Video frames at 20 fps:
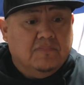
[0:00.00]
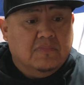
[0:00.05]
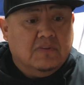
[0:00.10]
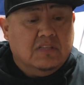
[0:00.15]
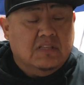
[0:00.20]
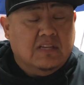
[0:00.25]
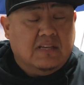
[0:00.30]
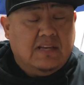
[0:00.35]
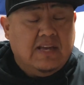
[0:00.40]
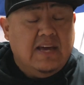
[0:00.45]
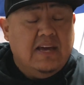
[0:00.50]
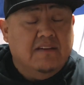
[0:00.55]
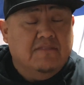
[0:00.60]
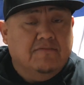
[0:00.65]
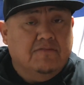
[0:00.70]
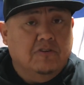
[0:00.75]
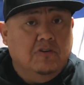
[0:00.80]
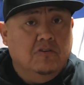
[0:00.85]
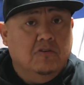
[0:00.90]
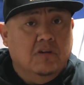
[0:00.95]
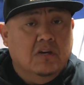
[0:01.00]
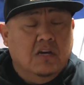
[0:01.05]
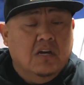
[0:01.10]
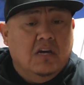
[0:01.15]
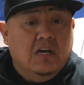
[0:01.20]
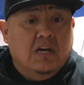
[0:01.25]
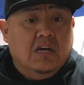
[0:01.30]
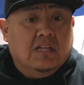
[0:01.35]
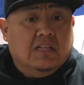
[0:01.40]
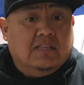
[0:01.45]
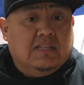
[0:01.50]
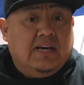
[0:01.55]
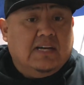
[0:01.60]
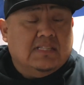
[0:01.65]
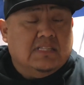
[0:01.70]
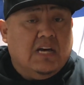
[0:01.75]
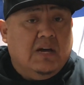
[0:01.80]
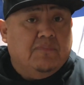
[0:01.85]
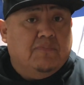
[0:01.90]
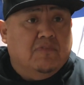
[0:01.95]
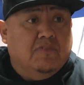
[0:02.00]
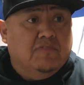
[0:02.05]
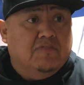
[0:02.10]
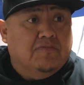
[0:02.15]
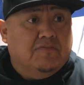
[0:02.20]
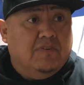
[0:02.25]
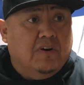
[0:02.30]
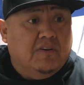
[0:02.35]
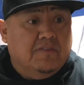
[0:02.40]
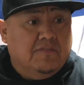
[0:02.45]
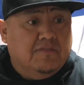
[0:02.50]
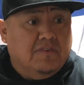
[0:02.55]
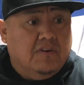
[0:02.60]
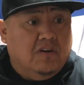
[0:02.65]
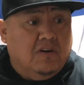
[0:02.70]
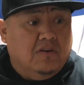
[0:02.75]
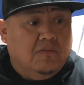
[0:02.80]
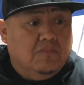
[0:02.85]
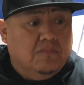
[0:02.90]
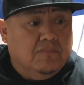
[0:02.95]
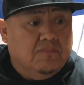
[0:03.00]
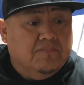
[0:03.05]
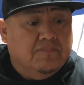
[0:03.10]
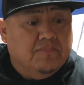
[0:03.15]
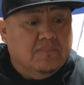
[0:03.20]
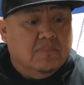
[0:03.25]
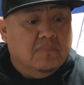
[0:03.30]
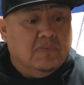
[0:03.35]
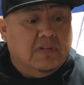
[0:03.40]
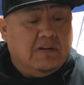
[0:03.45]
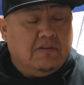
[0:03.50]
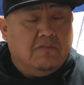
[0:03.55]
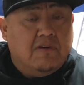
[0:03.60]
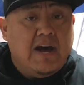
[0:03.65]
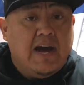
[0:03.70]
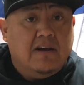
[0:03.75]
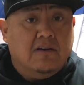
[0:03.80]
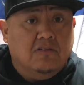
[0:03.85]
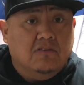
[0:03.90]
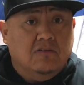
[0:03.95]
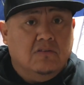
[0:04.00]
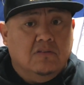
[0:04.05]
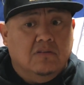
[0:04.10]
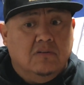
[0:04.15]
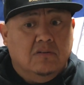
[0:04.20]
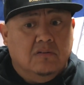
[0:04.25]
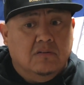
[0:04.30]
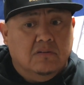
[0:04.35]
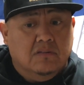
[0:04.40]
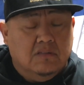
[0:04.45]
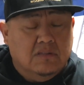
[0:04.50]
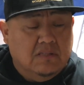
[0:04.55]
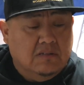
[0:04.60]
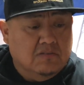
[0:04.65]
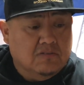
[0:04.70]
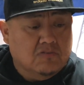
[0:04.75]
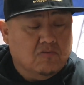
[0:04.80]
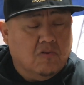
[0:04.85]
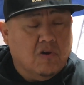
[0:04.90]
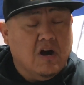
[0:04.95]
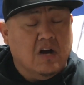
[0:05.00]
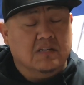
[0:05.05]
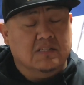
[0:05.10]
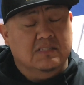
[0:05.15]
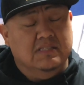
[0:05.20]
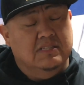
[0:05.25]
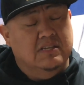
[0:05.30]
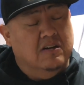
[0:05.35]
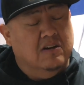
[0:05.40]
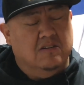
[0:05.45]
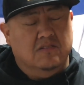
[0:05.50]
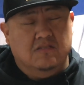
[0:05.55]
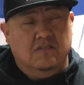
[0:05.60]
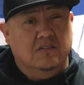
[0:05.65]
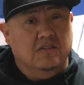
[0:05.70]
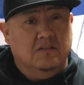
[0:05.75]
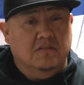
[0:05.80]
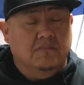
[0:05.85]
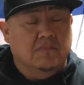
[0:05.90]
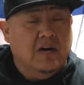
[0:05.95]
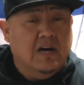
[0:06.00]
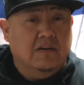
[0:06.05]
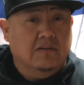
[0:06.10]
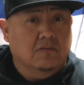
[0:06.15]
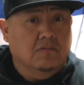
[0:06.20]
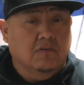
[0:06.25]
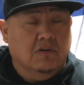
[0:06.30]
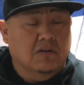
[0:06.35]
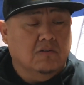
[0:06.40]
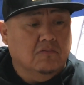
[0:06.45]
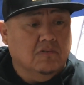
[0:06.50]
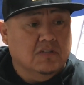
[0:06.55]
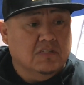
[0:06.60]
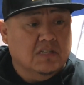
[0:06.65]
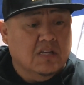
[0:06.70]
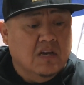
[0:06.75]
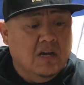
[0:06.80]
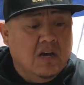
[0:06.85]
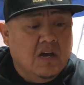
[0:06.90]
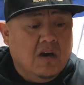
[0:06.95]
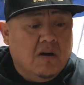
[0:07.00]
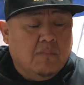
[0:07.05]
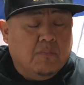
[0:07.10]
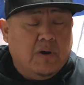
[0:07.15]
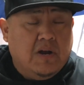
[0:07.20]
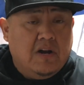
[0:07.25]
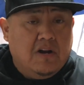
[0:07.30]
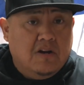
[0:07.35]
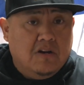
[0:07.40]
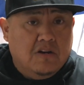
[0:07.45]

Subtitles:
the canned food, that type of like rattle. There was rocks in there or something. I don't know what it was, but I